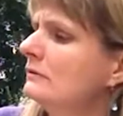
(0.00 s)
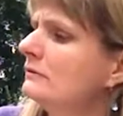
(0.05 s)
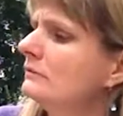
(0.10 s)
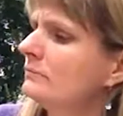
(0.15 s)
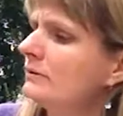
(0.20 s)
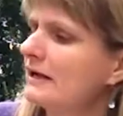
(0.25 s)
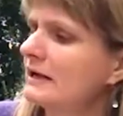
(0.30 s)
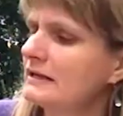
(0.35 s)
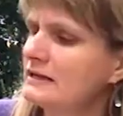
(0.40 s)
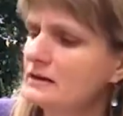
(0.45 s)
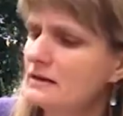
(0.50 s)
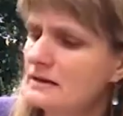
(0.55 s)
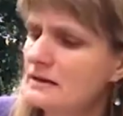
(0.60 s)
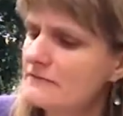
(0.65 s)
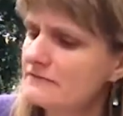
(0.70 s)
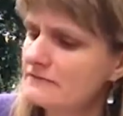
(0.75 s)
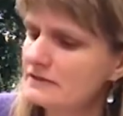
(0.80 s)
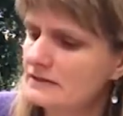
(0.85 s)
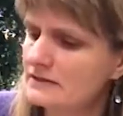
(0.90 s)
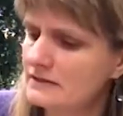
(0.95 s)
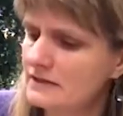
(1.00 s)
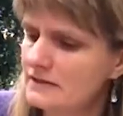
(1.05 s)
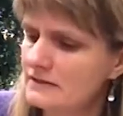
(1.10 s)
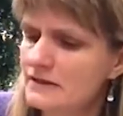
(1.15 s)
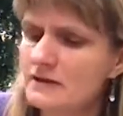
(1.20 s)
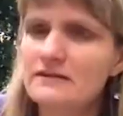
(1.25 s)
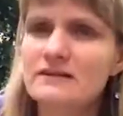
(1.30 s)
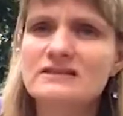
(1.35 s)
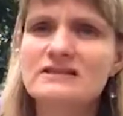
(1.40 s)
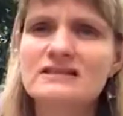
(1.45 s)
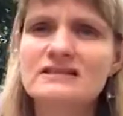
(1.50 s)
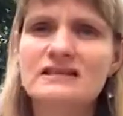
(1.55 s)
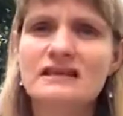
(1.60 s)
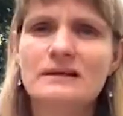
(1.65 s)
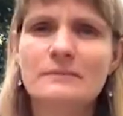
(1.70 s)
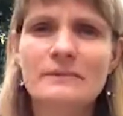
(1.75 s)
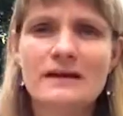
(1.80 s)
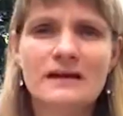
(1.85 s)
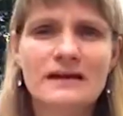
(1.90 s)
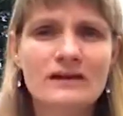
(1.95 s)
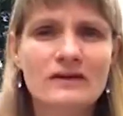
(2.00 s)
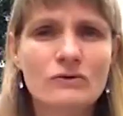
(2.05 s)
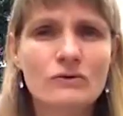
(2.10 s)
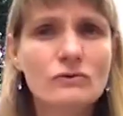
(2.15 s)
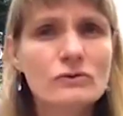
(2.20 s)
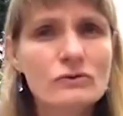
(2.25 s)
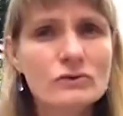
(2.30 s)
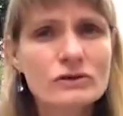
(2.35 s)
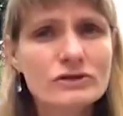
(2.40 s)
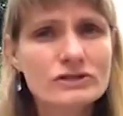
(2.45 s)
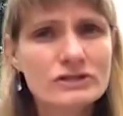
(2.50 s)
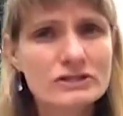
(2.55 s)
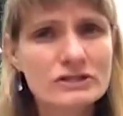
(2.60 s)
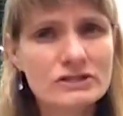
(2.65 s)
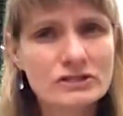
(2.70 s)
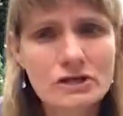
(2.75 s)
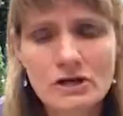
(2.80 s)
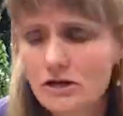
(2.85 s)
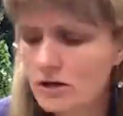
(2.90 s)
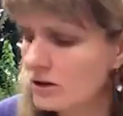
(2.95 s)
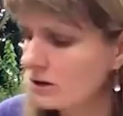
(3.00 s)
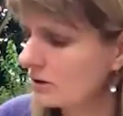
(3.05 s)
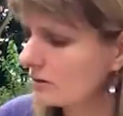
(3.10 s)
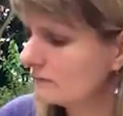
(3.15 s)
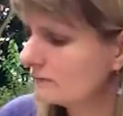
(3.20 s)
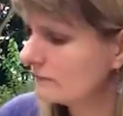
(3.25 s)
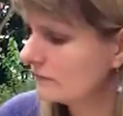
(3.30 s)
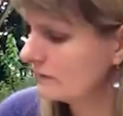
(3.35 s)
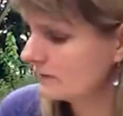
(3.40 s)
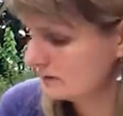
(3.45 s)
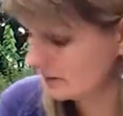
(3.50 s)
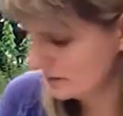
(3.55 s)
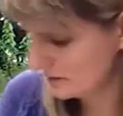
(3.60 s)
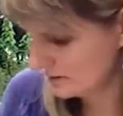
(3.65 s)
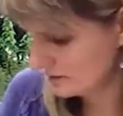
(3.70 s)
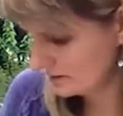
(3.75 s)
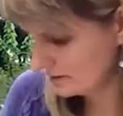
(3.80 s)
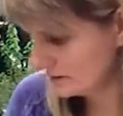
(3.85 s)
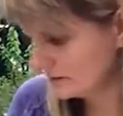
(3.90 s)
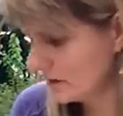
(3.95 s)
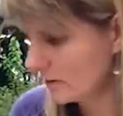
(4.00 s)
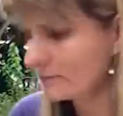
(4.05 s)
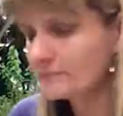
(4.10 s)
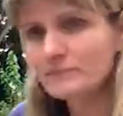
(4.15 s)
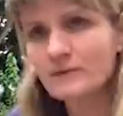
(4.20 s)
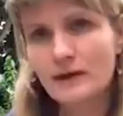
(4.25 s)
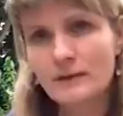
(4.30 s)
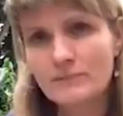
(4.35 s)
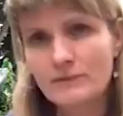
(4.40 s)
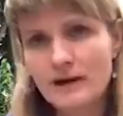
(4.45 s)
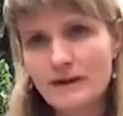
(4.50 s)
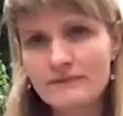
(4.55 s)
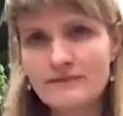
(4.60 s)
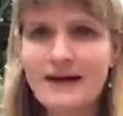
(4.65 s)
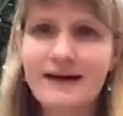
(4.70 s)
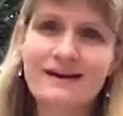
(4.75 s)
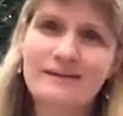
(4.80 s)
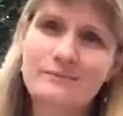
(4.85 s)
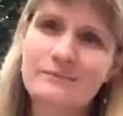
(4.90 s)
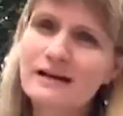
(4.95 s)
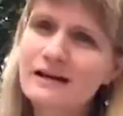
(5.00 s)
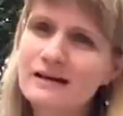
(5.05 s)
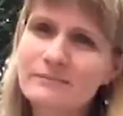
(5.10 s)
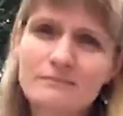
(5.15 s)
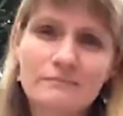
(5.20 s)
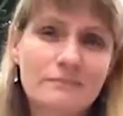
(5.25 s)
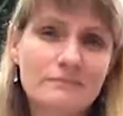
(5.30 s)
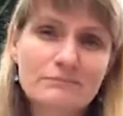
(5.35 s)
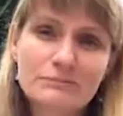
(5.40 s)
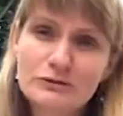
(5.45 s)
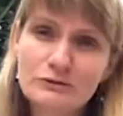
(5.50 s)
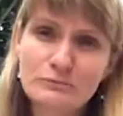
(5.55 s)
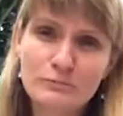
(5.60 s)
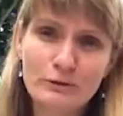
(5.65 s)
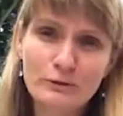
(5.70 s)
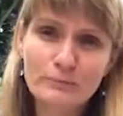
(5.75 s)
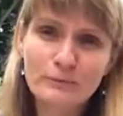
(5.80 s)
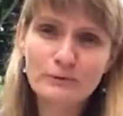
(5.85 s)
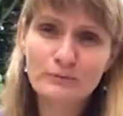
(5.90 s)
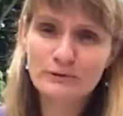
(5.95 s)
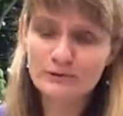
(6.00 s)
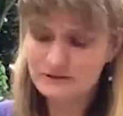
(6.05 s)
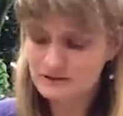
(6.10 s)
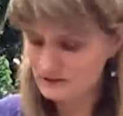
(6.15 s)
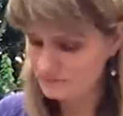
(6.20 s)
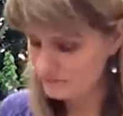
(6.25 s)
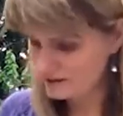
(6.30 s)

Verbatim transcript: But I loved it, and I thought this is going to make a gorgeous shawl. So I bought that. I'm, I'm blue-purple person.